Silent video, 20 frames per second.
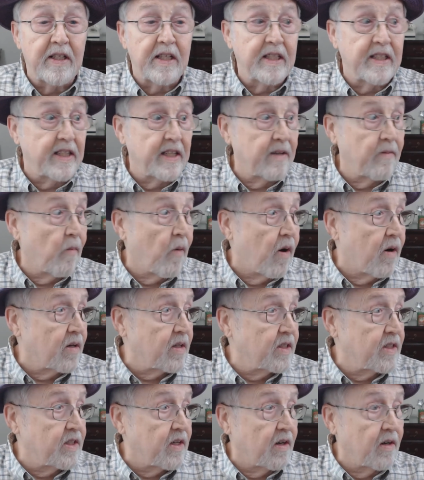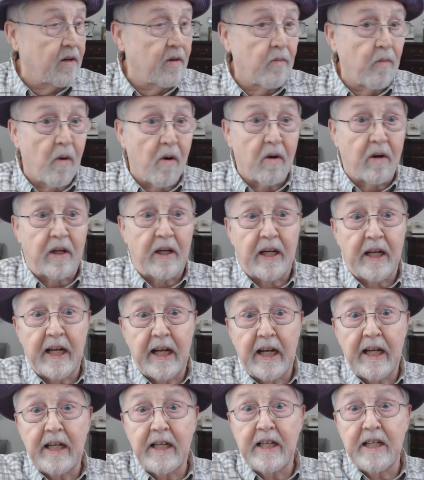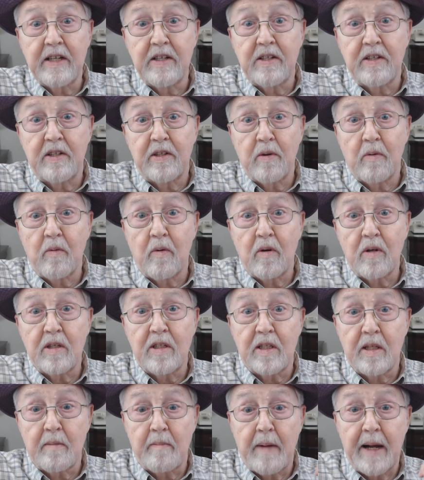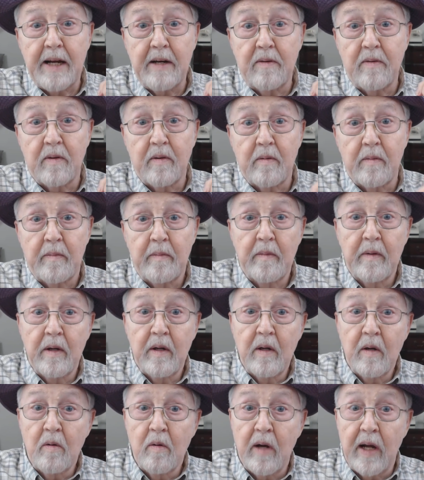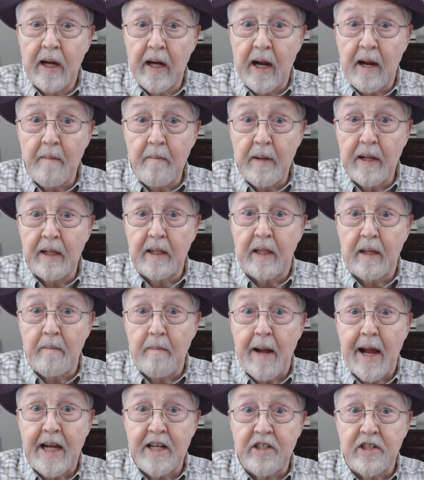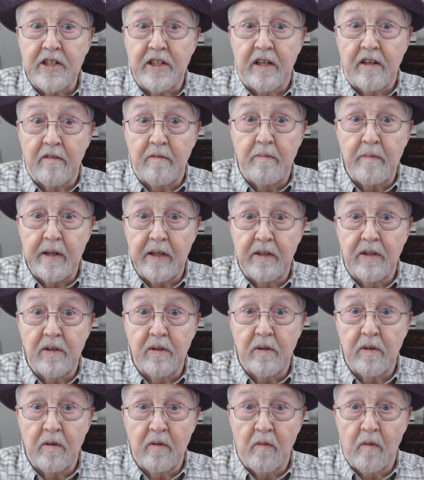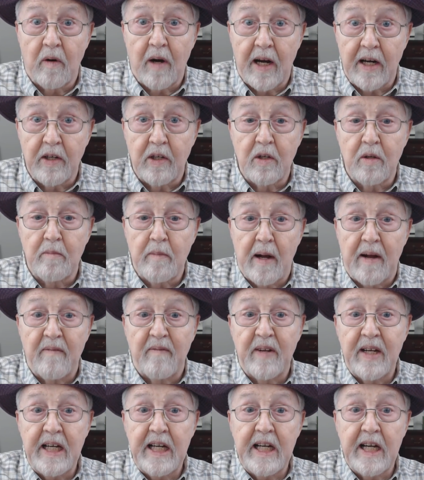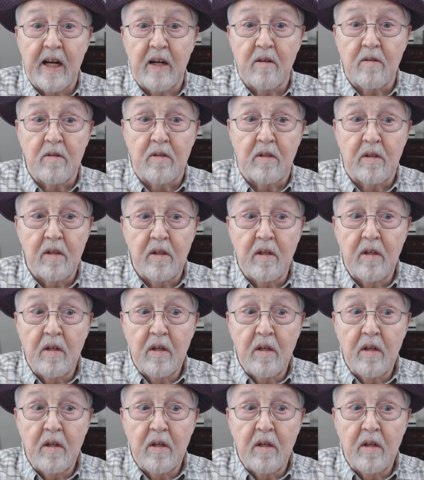As I started walking in and towards the bedroom, and I meant the magic of me doing where I do my videos.